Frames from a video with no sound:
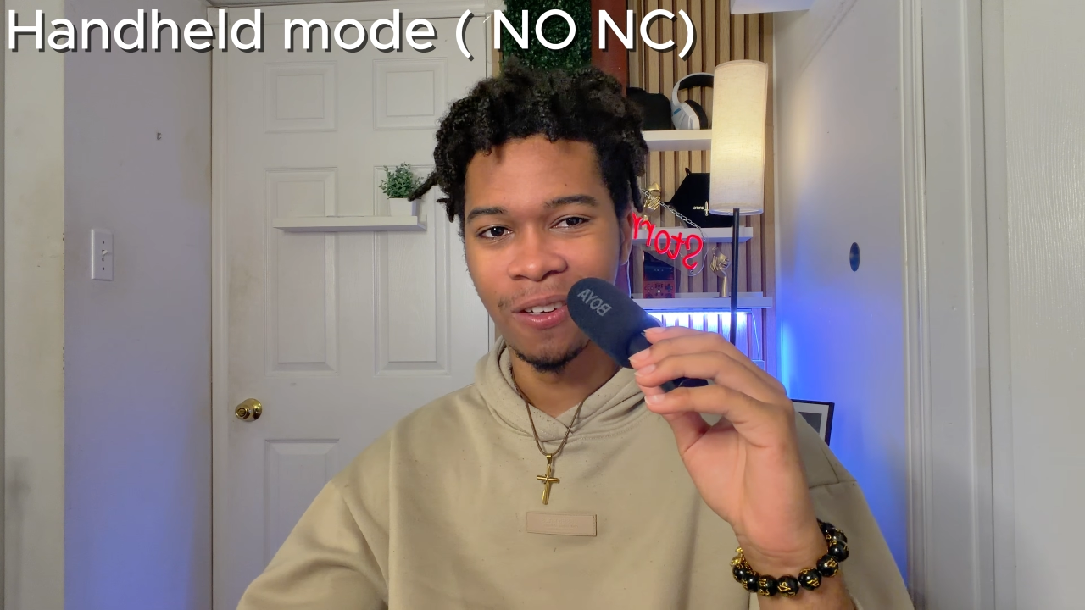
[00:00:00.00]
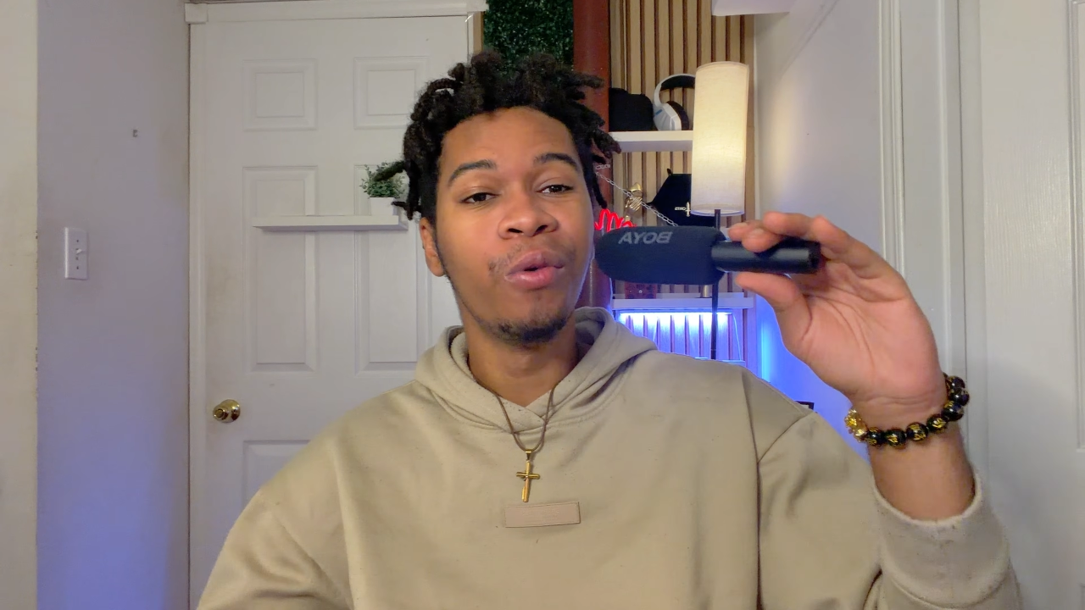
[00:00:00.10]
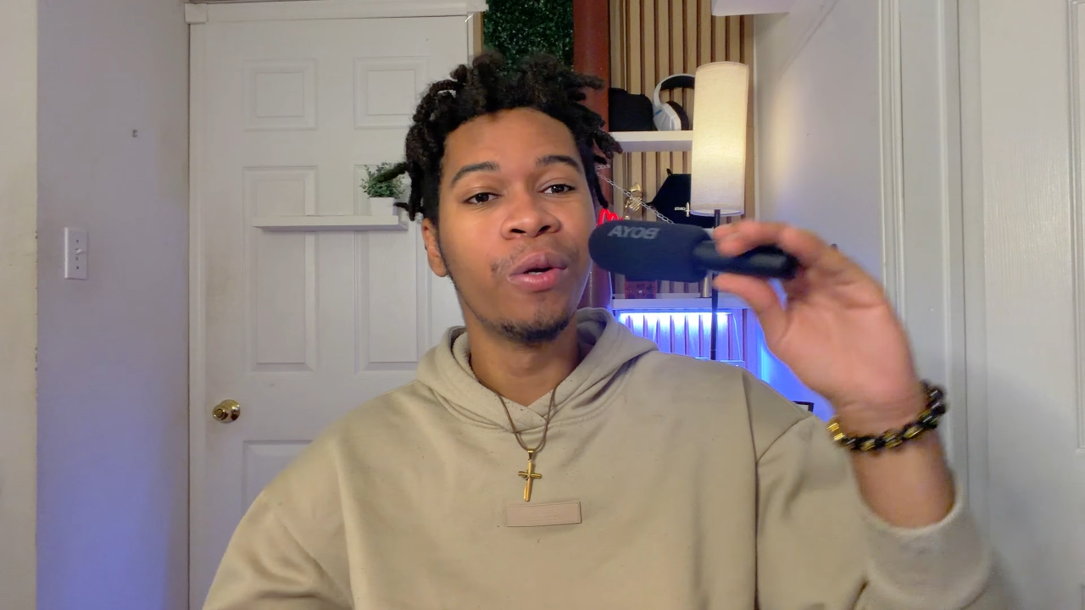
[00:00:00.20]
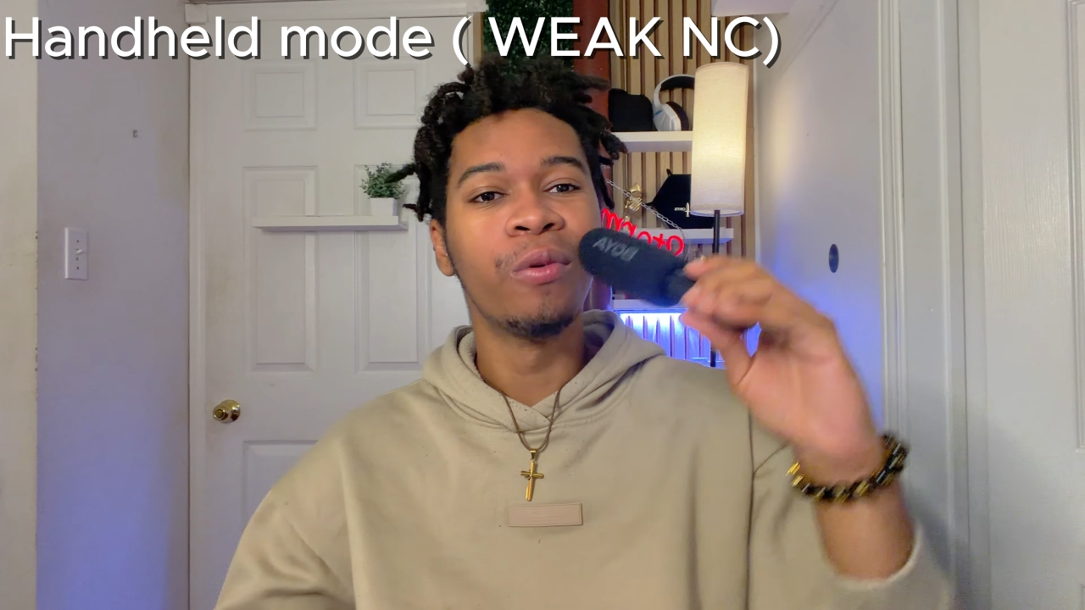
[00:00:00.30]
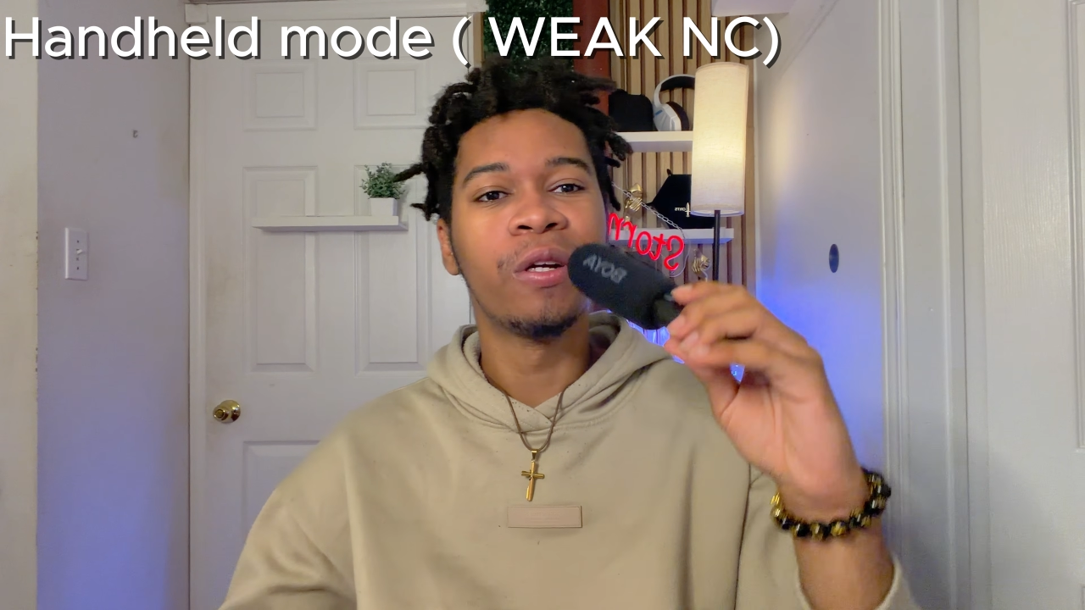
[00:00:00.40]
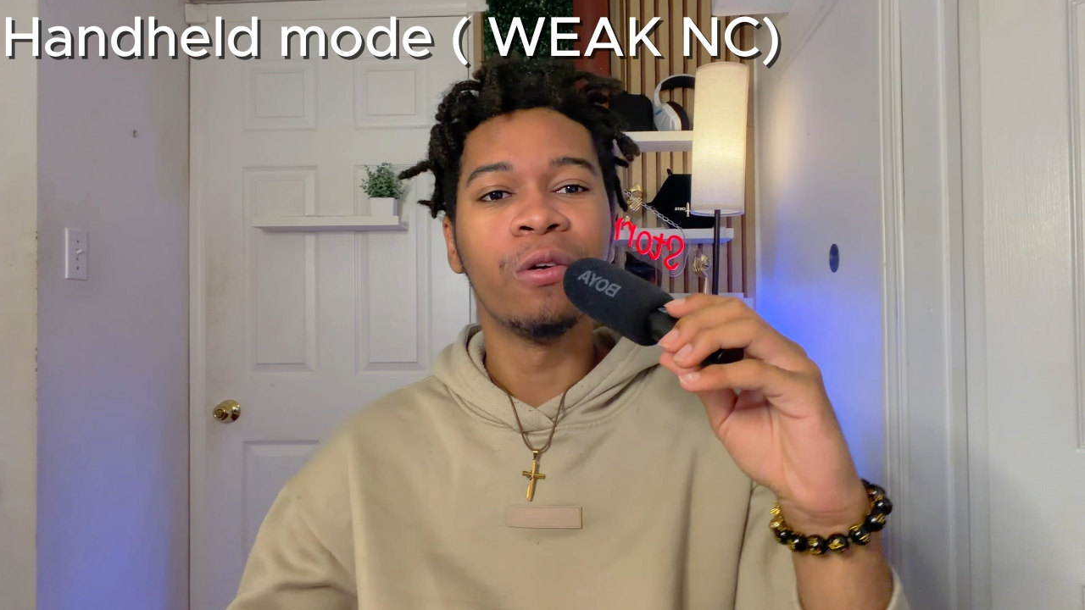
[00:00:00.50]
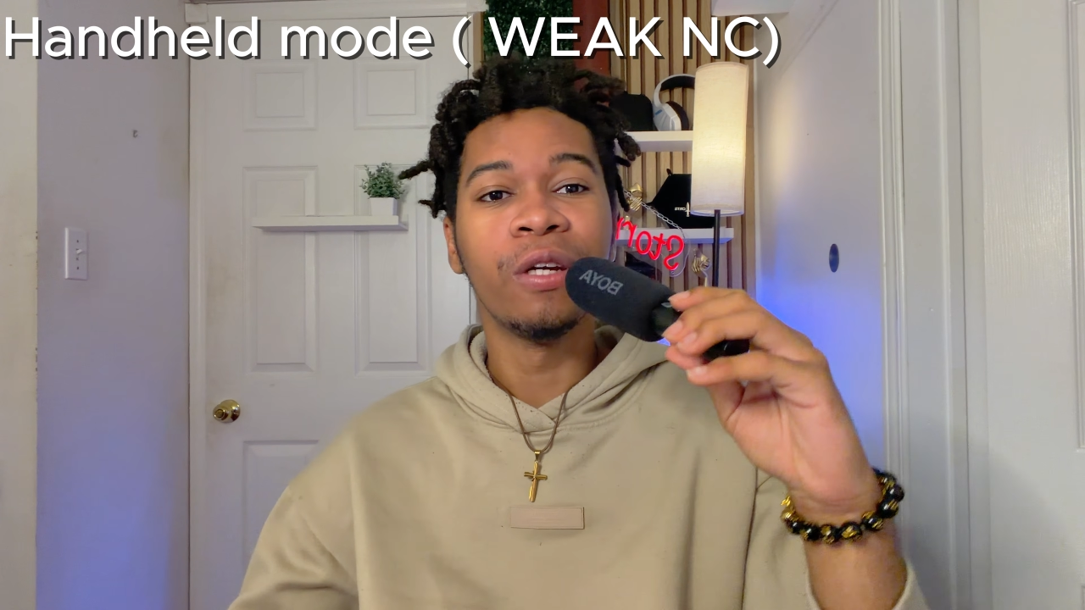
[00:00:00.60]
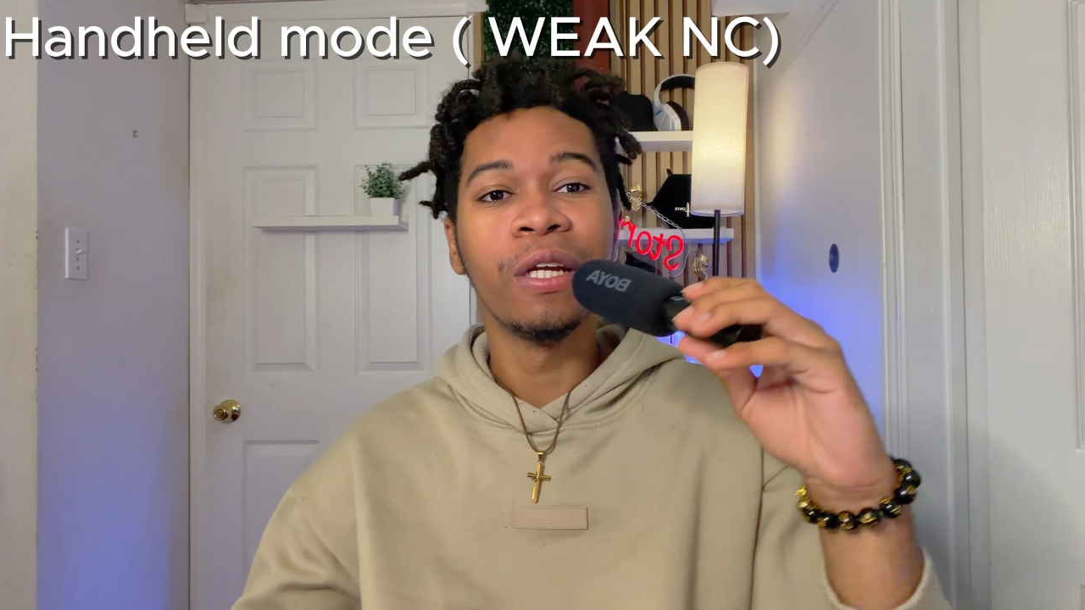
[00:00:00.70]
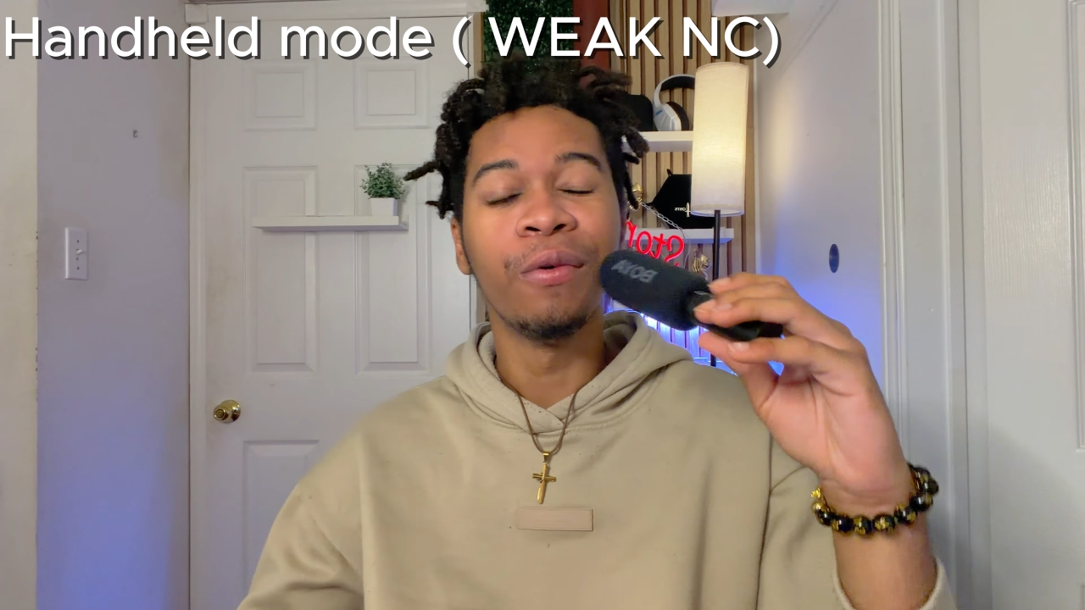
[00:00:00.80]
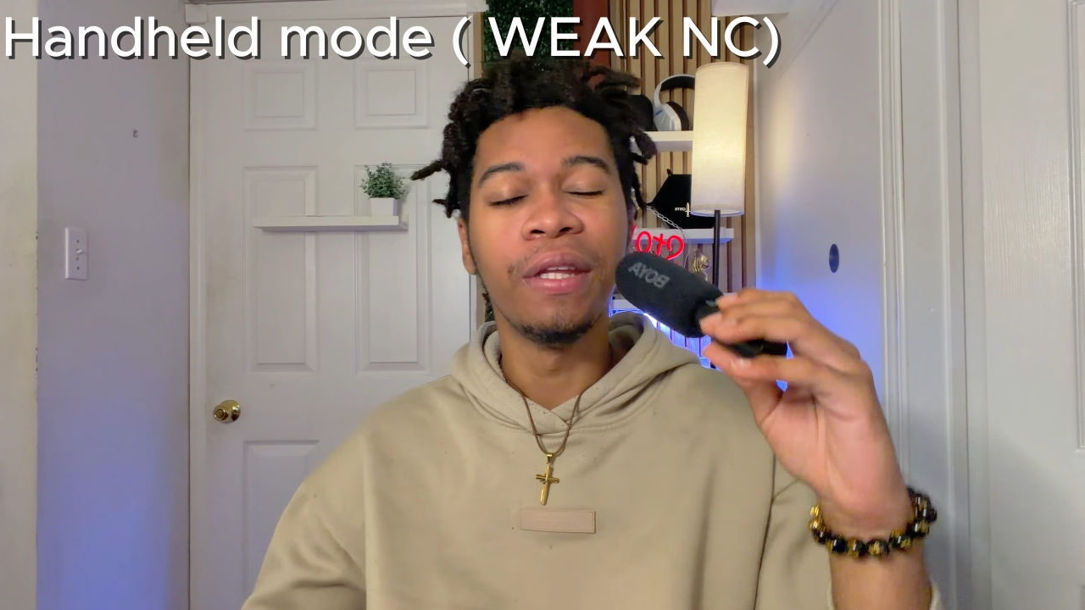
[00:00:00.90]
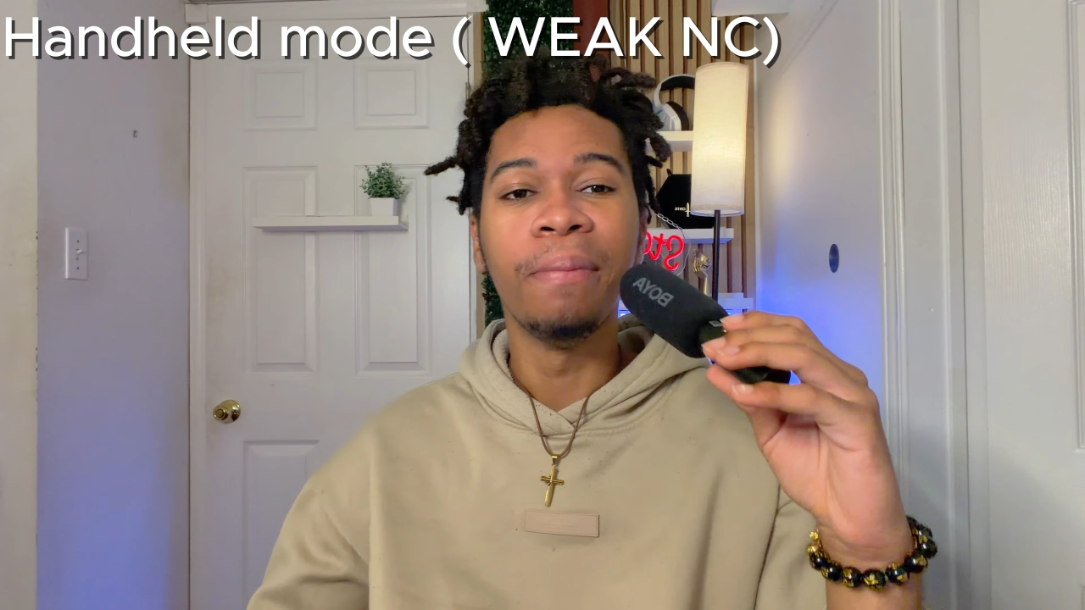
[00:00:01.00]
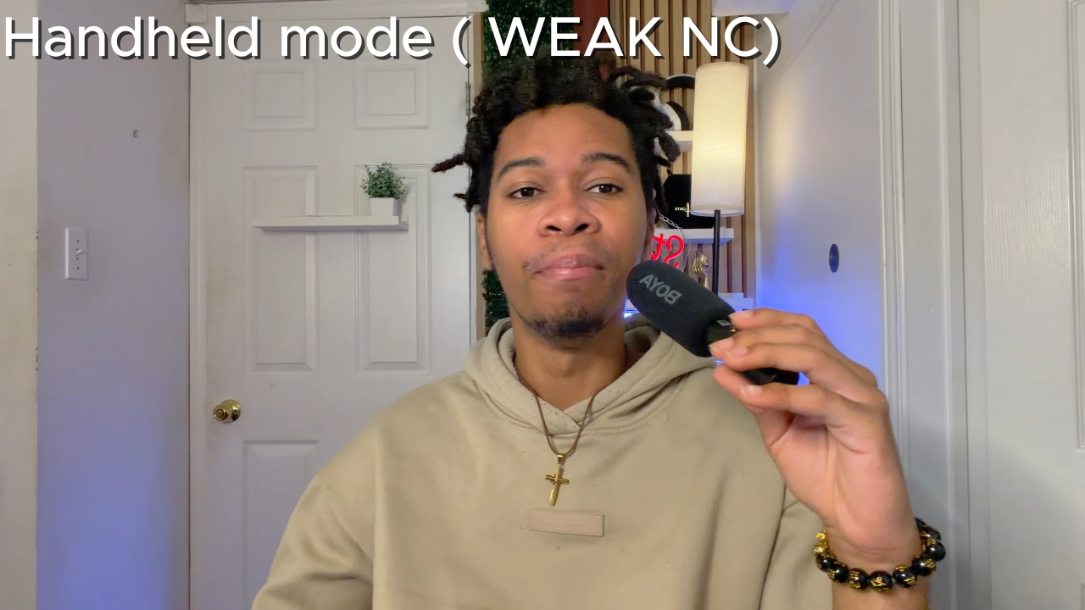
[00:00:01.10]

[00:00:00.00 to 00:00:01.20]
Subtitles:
We're recording with the